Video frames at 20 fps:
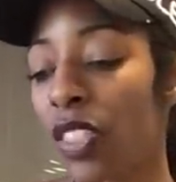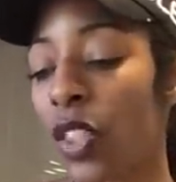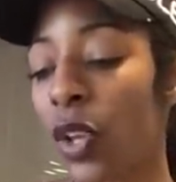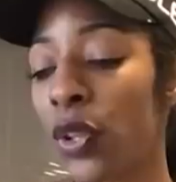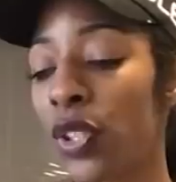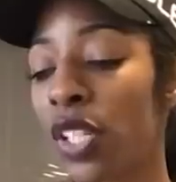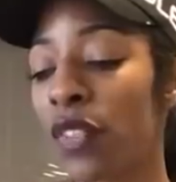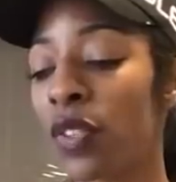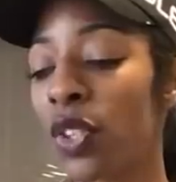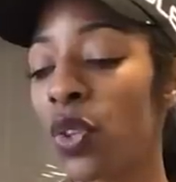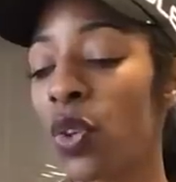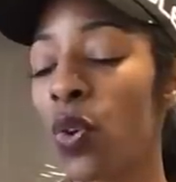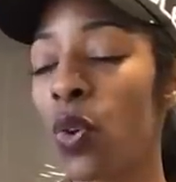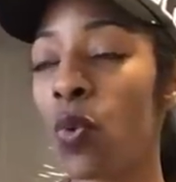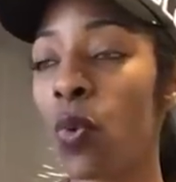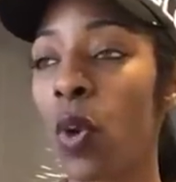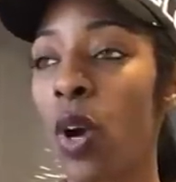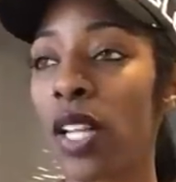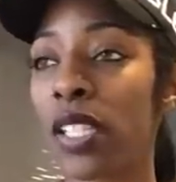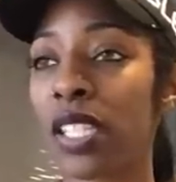those of you who
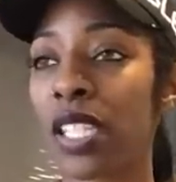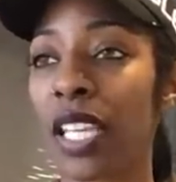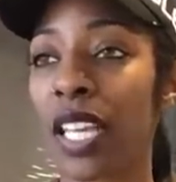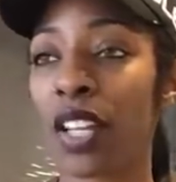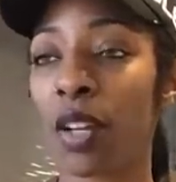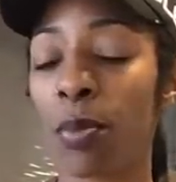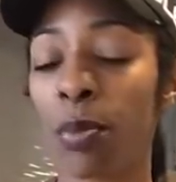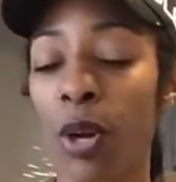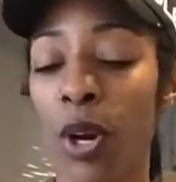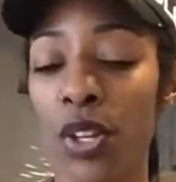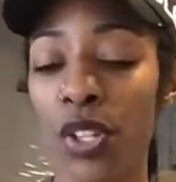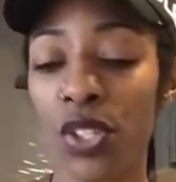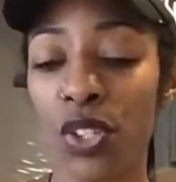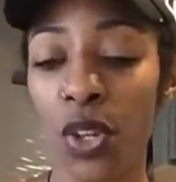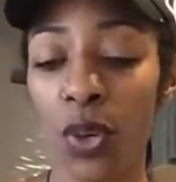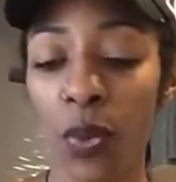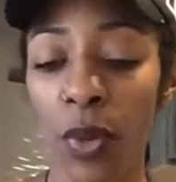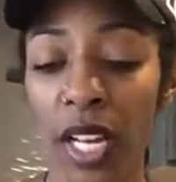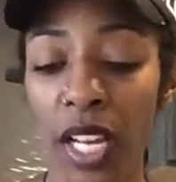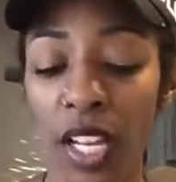want to get a
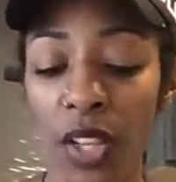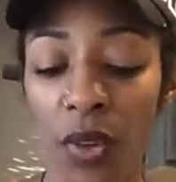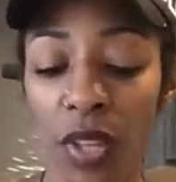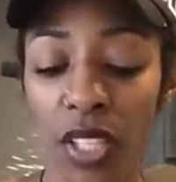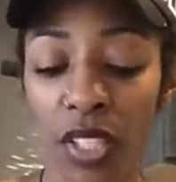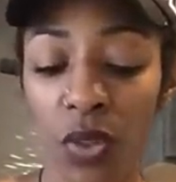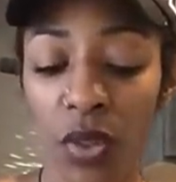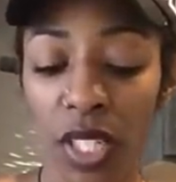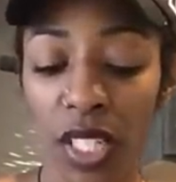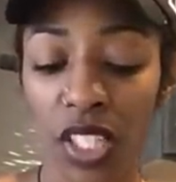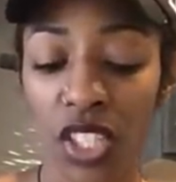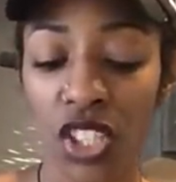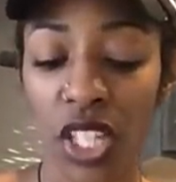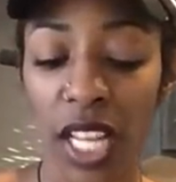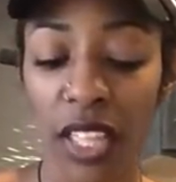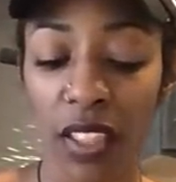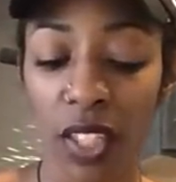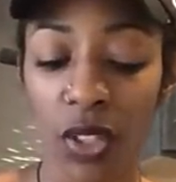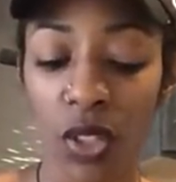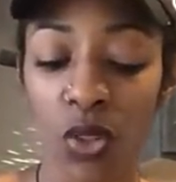personal reading, you can
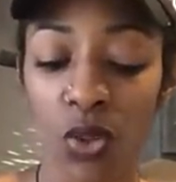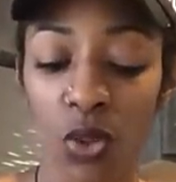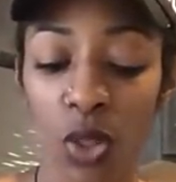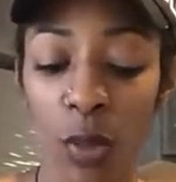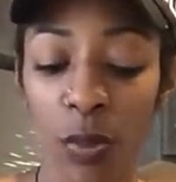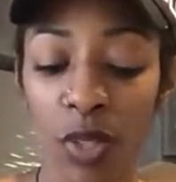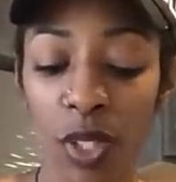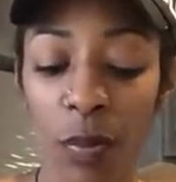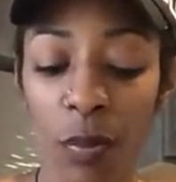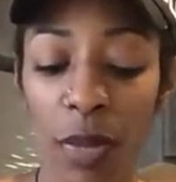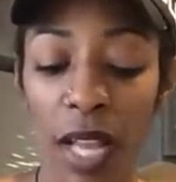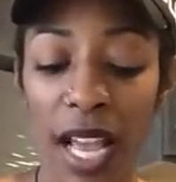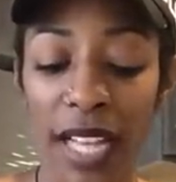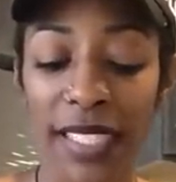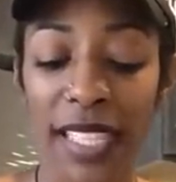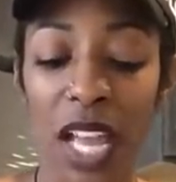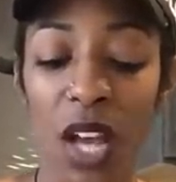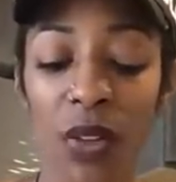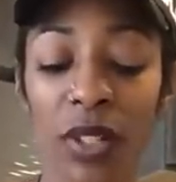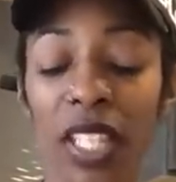check the description
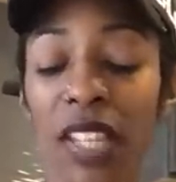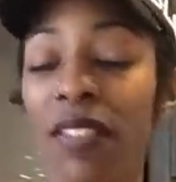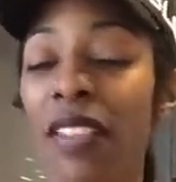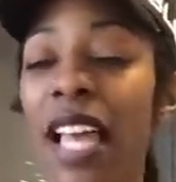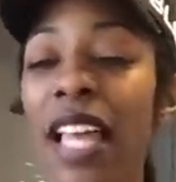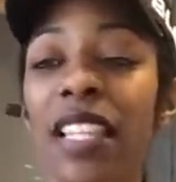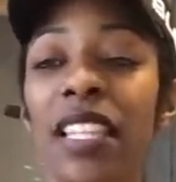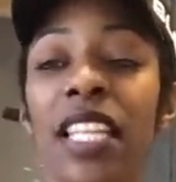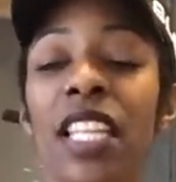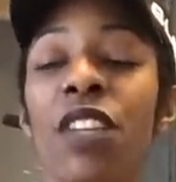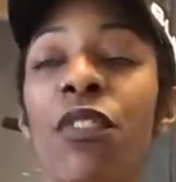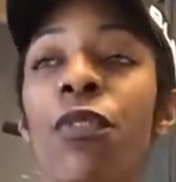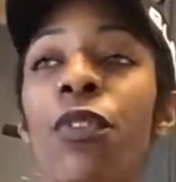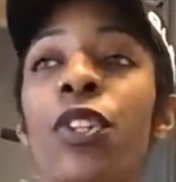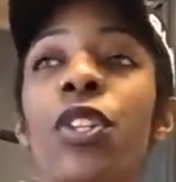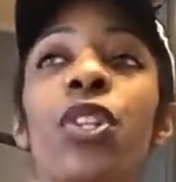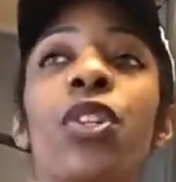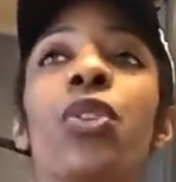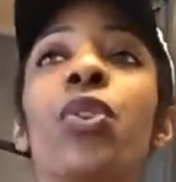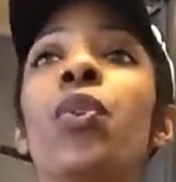box. I'll leave that link for
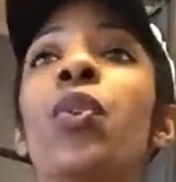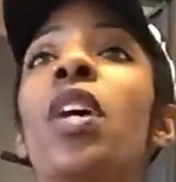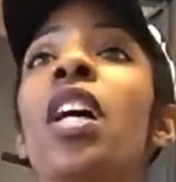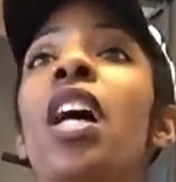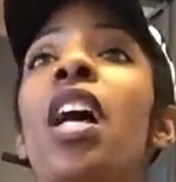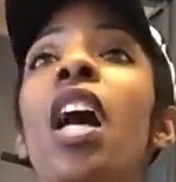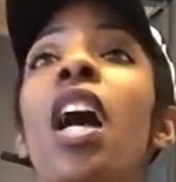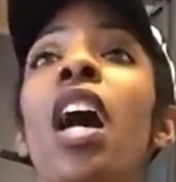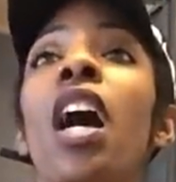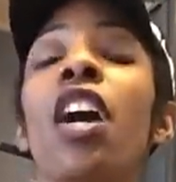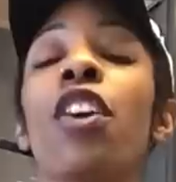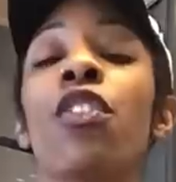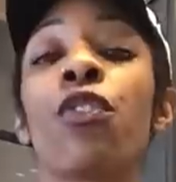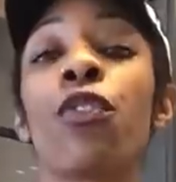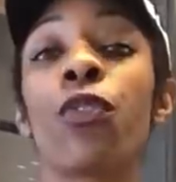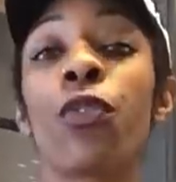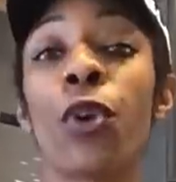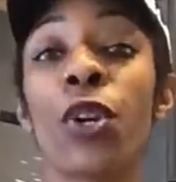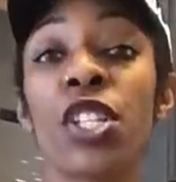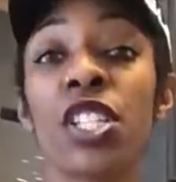you.
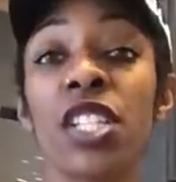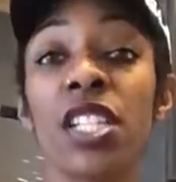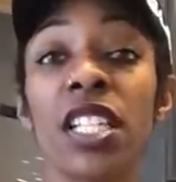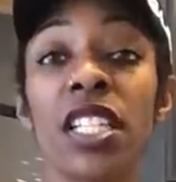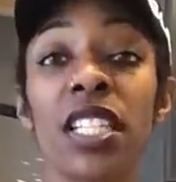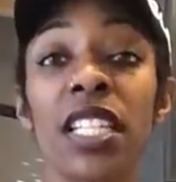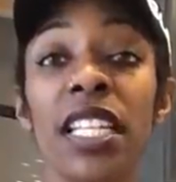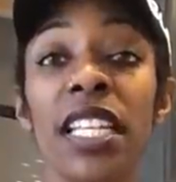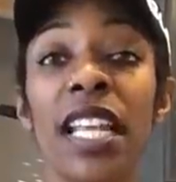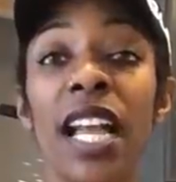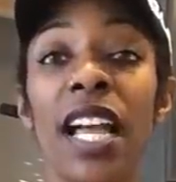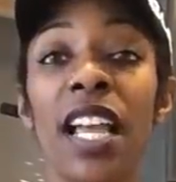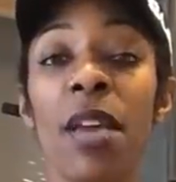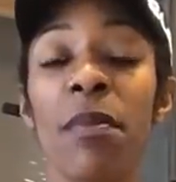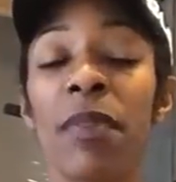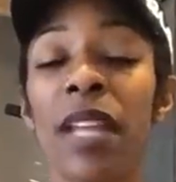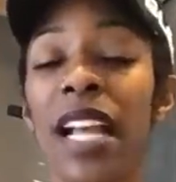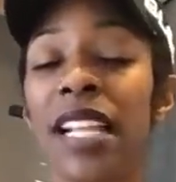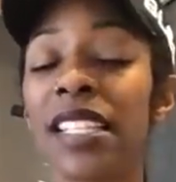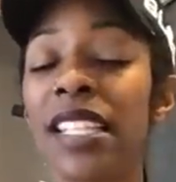Unfortunately, I
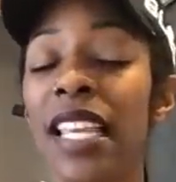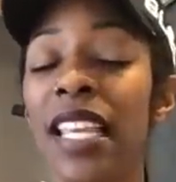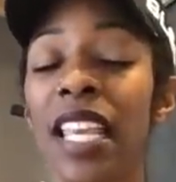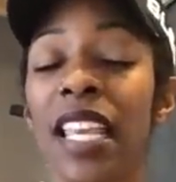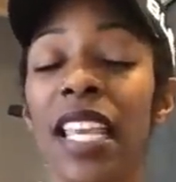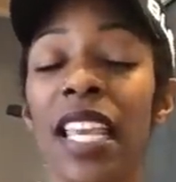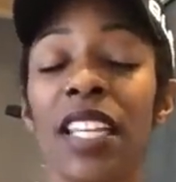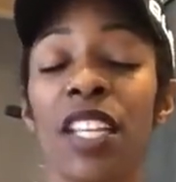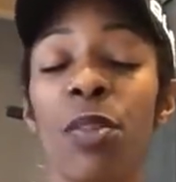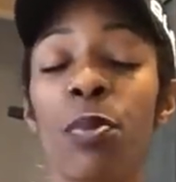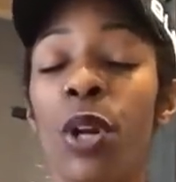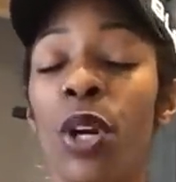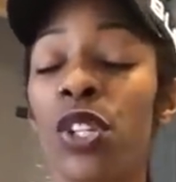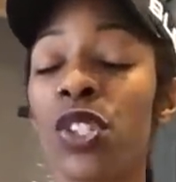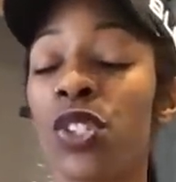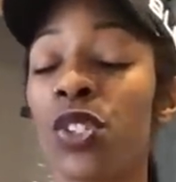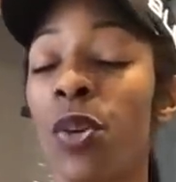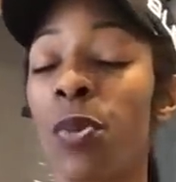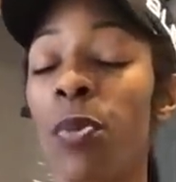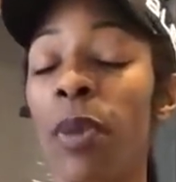am not taking any
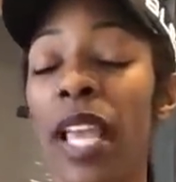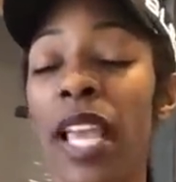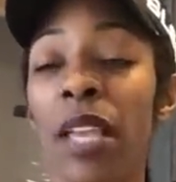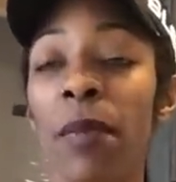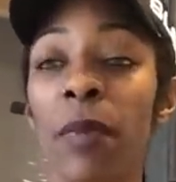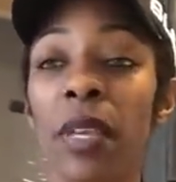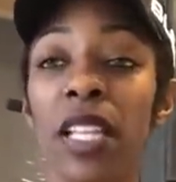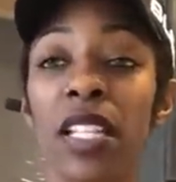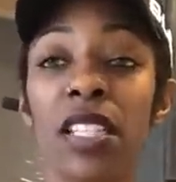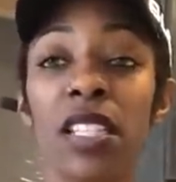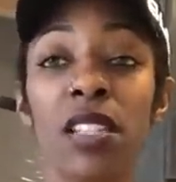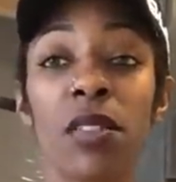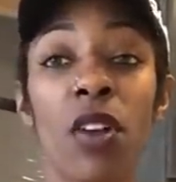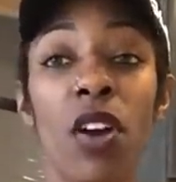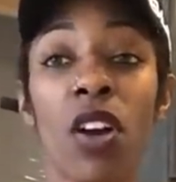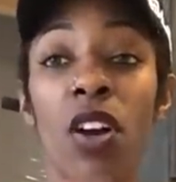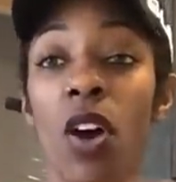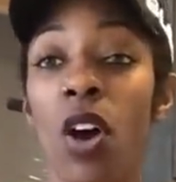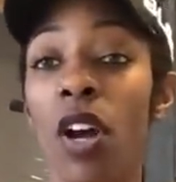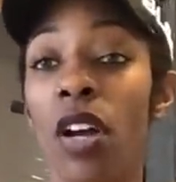personal payments,
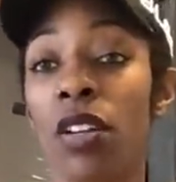uh,